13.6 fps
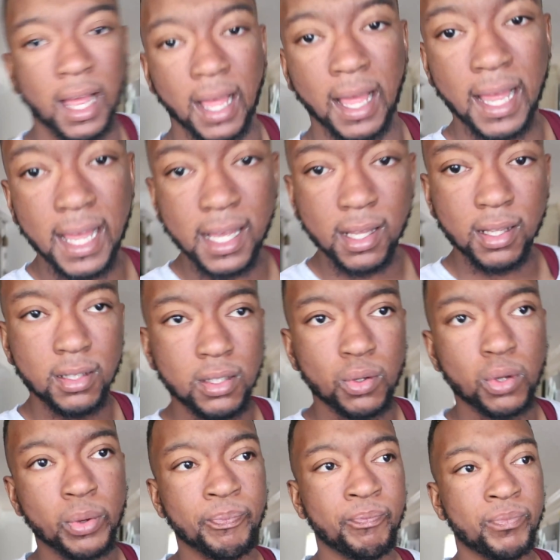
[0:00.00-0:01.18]
A L,
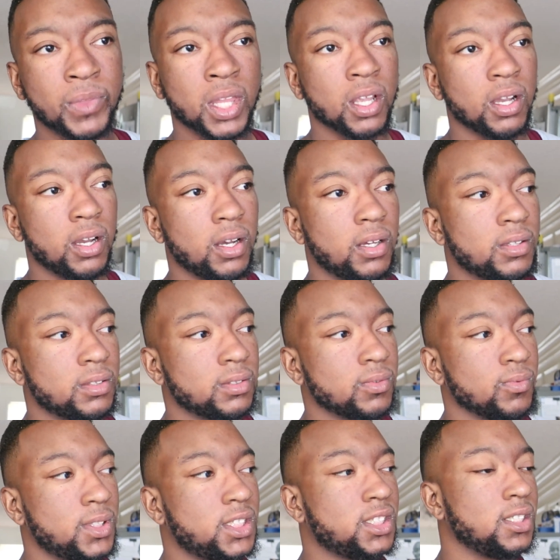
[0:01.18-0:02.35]

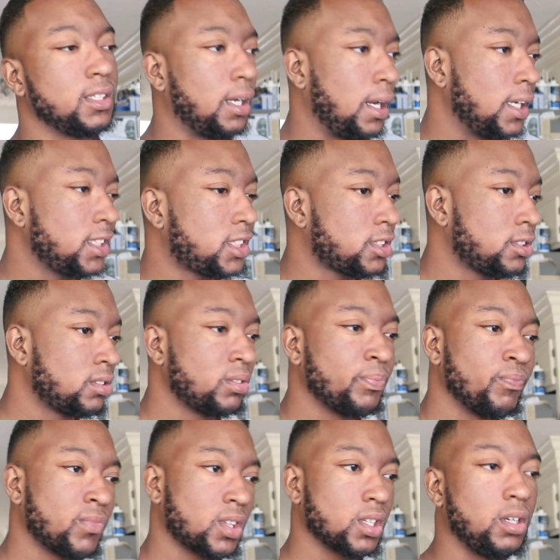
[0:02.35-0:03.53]
which is a loss,
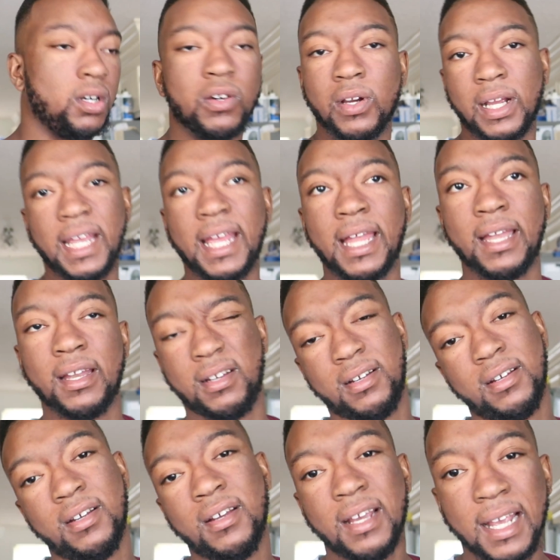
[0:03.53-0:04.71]
or N?
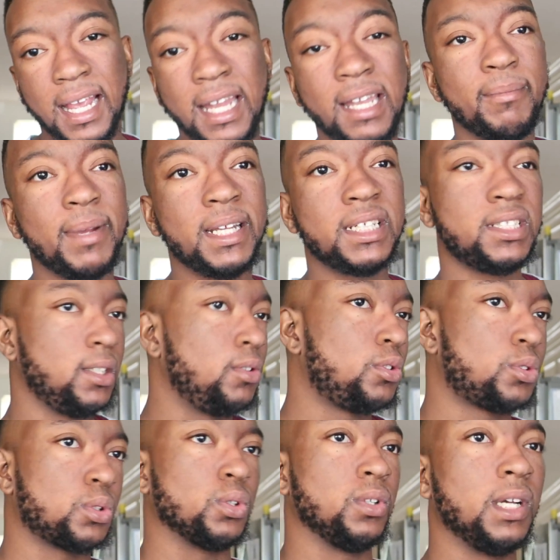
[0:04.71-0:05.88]
enemies
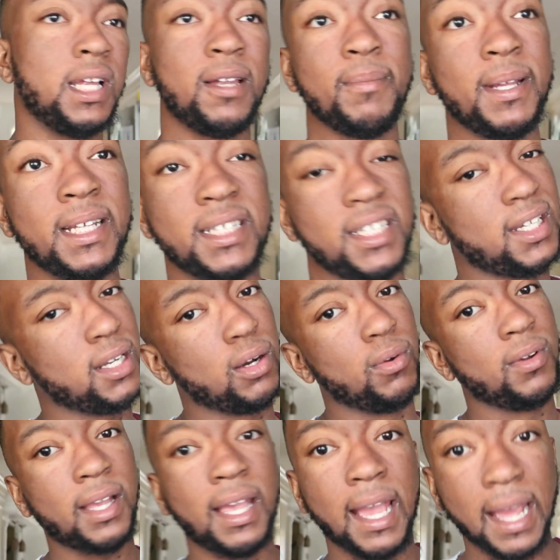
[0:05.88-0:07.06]
neutral, enemies you
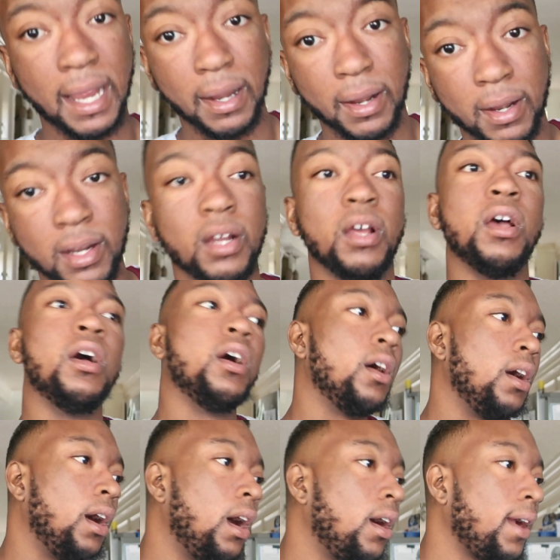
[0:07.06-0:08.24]
don't care.
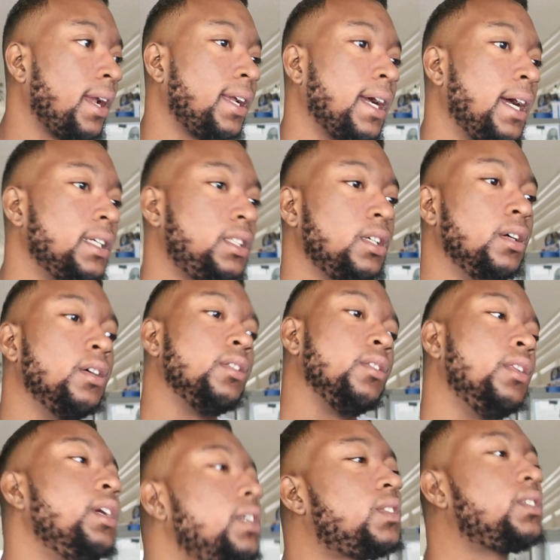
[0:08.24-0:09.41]
Alright guys,
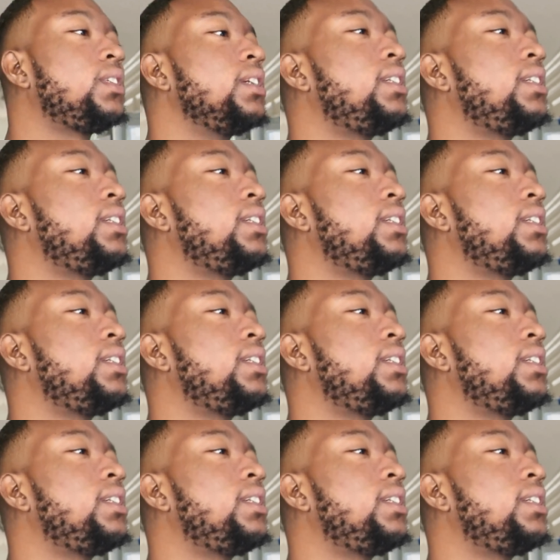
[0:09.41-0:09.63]
this is